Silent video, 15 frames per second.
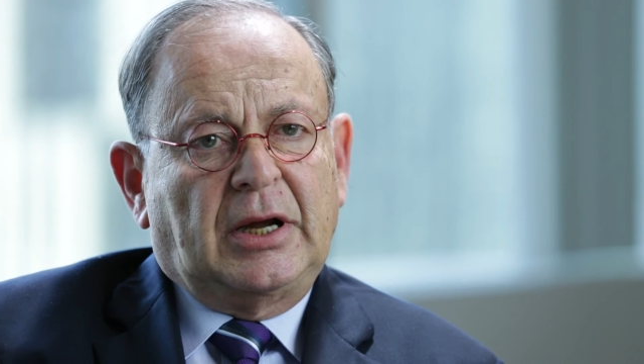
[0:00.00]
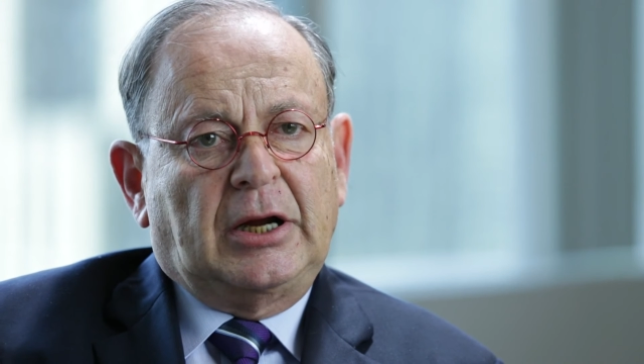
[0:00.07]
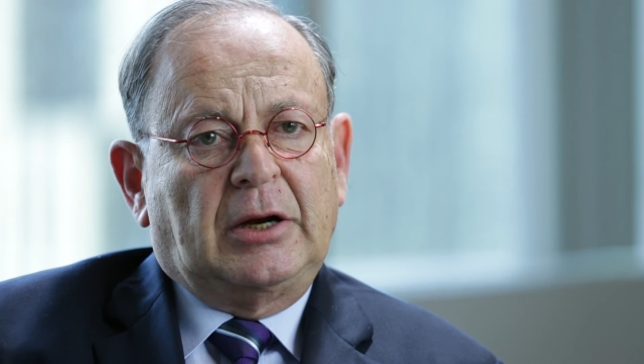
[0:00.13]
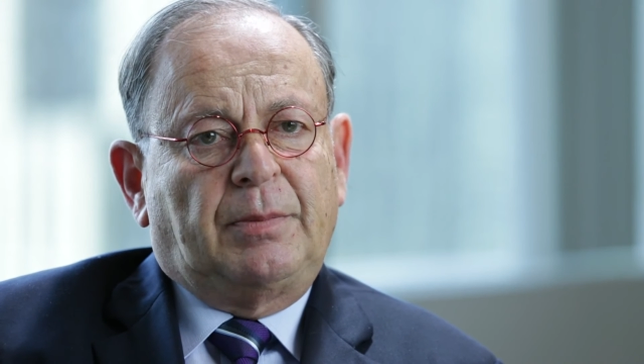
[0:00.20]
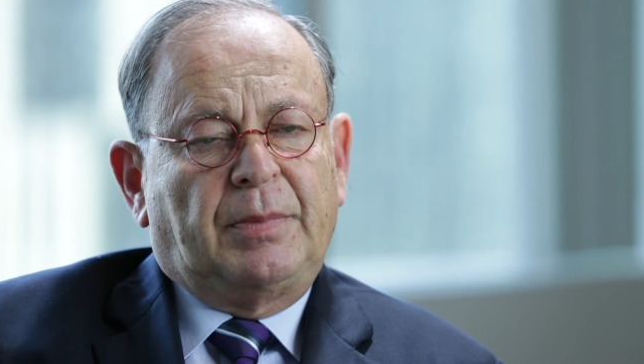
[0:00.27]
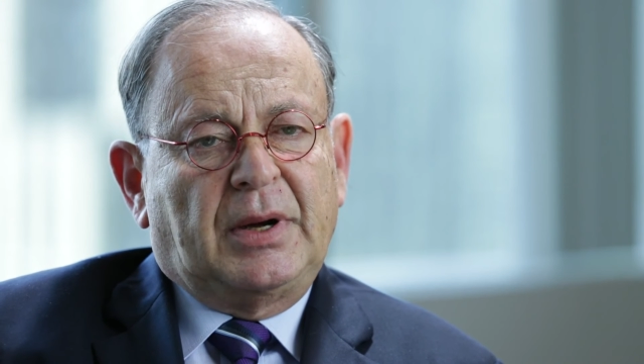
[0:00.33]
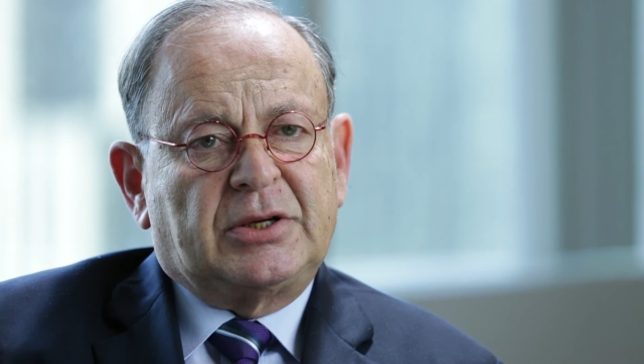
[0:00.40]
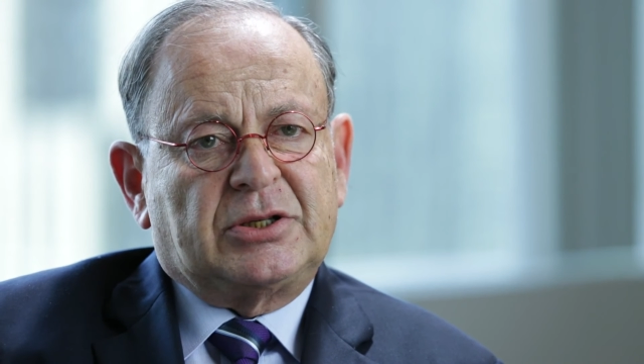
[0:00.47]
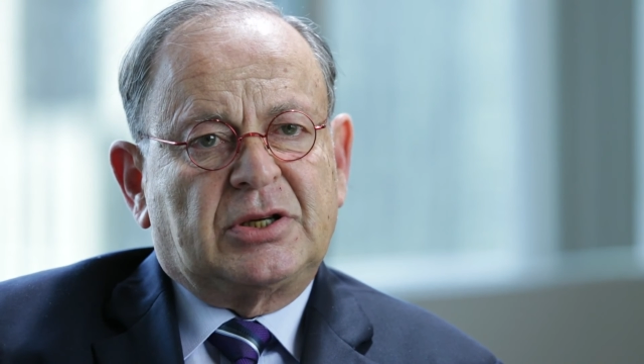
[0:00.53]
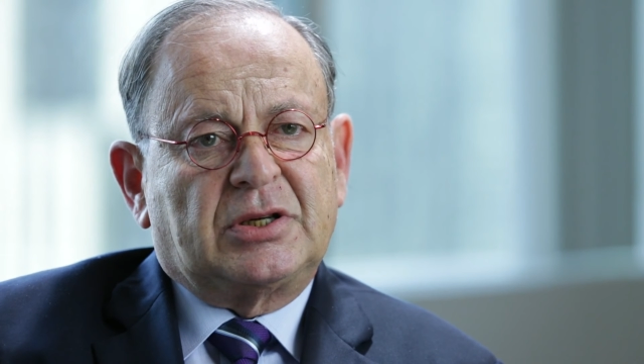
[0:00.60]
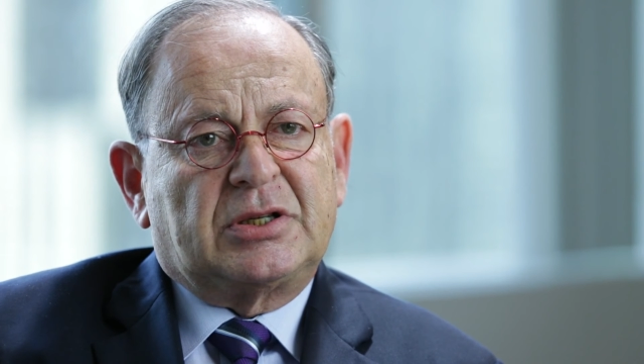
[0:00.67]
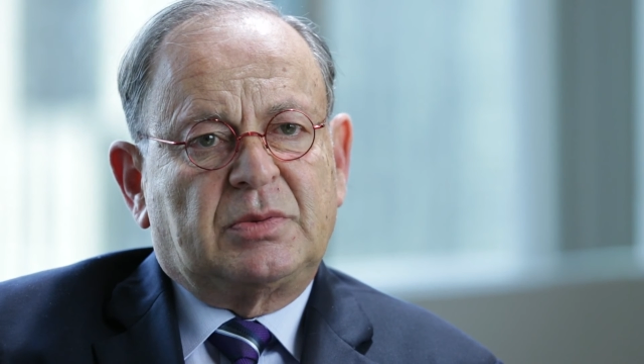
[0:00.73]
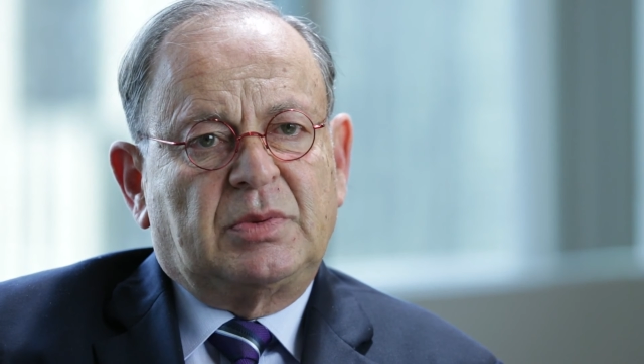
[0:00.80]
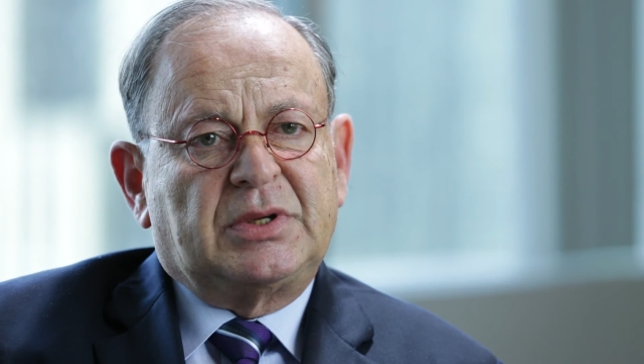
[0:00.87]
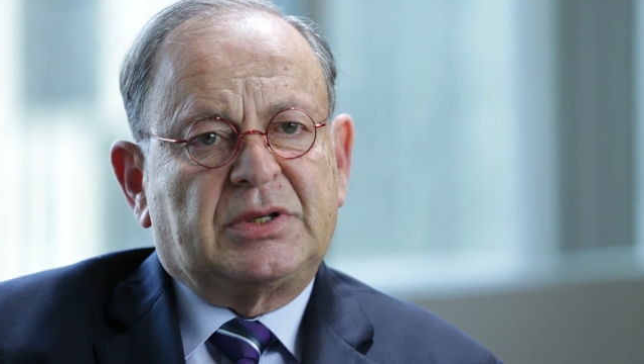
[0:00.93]
in
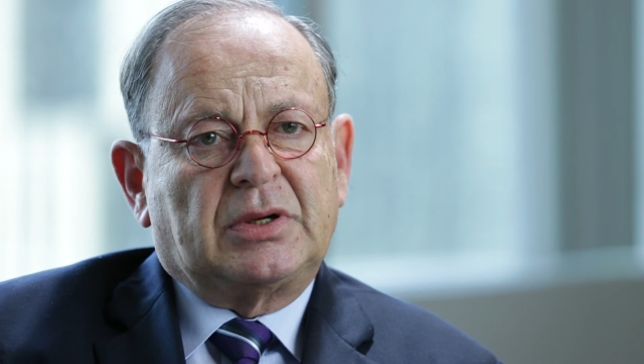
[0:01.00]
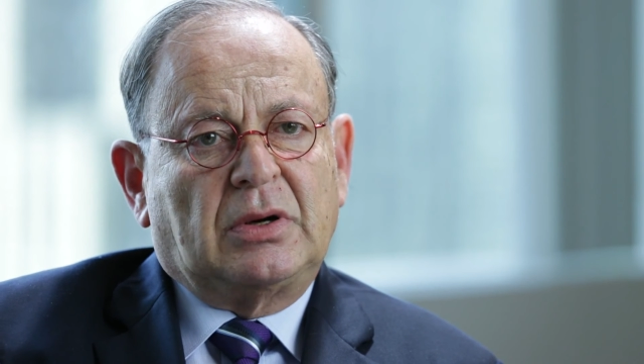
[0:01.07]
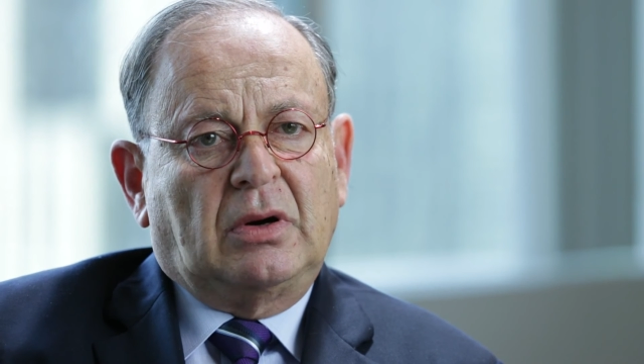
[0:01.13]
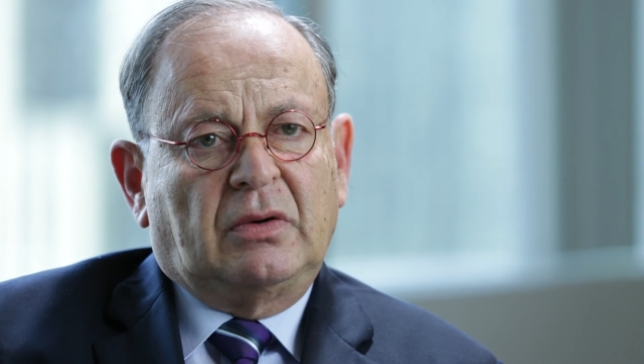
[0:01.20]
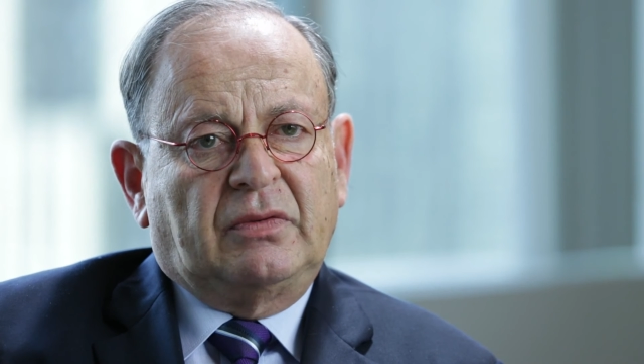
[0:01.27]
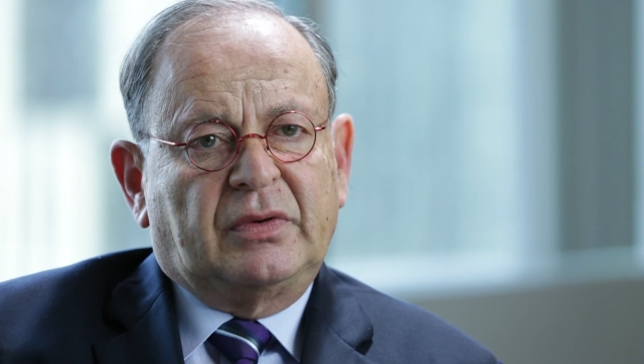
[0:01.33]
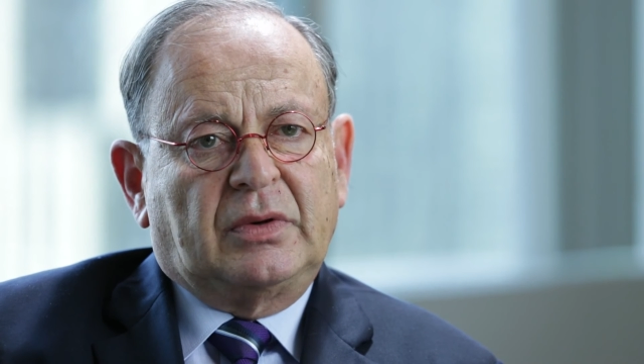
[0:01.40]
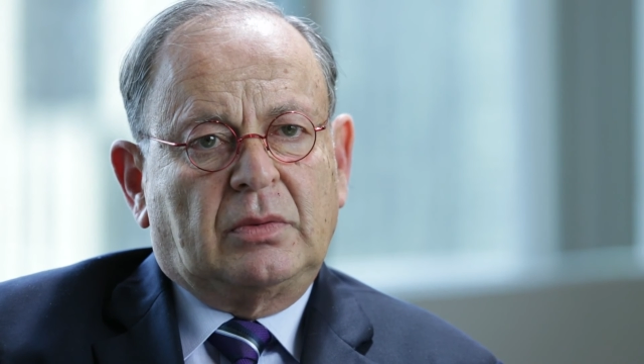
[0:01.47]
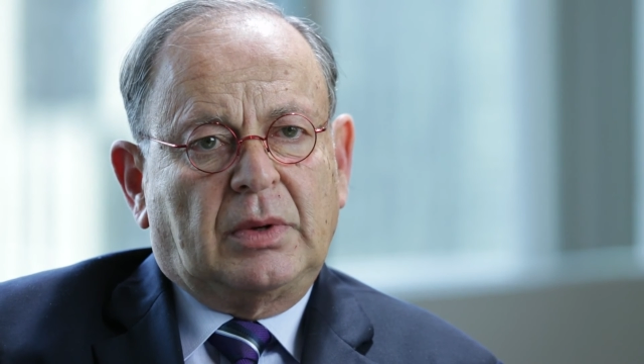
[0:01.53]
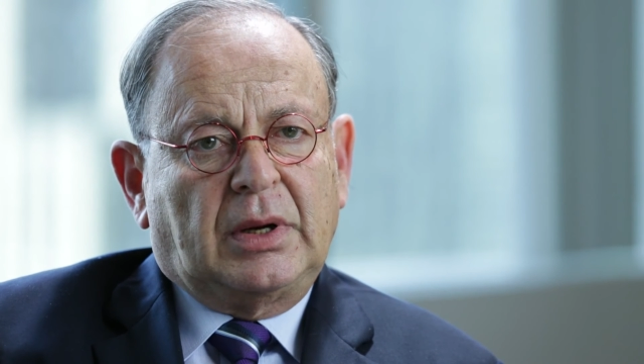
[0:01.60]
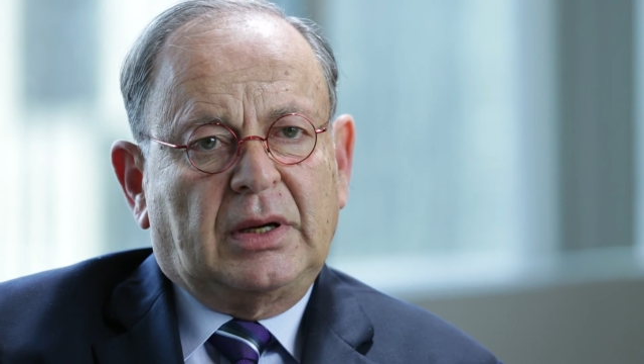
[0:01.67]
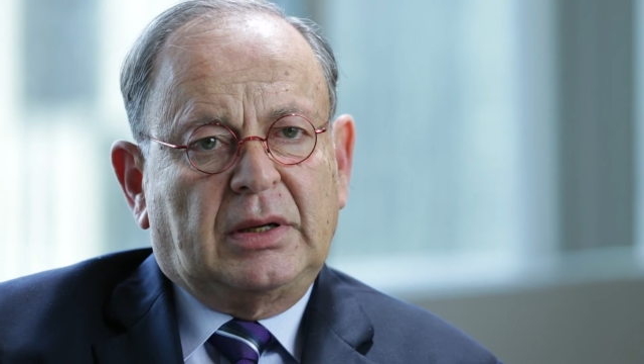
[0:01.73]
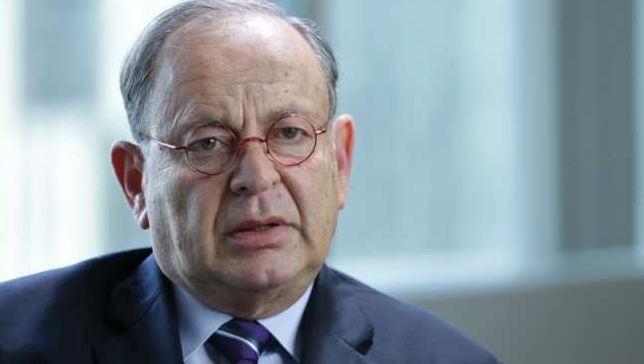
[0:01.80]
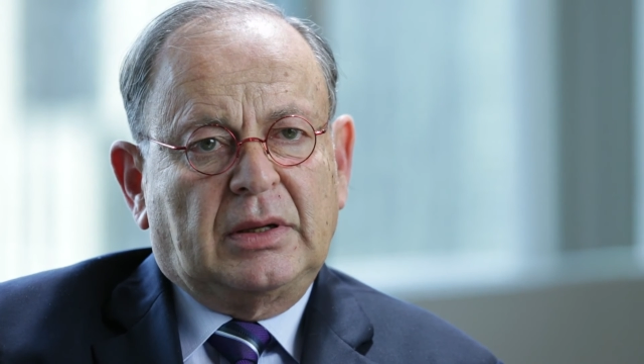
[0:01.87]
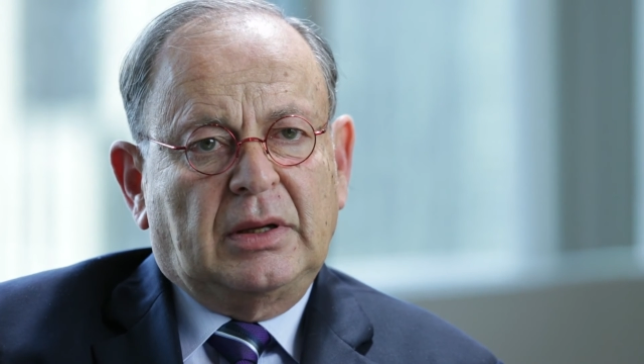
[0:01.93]
patients with
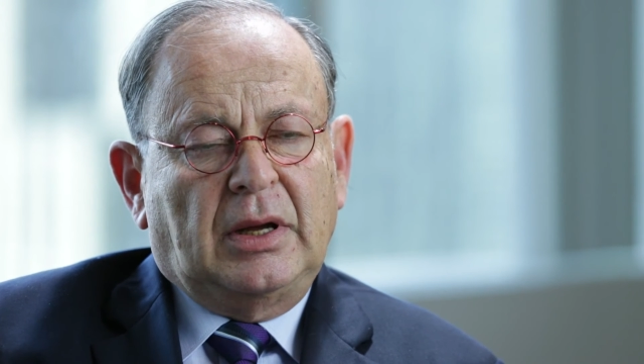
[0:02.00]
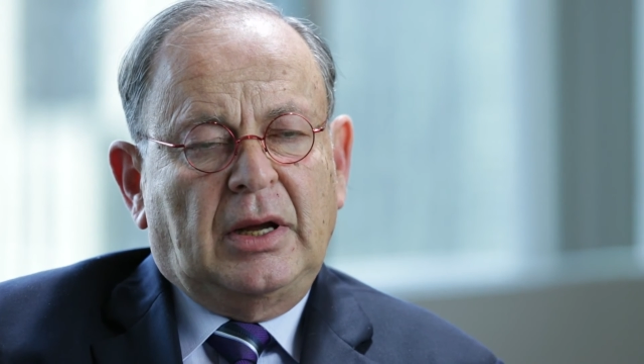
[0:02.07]
overweight,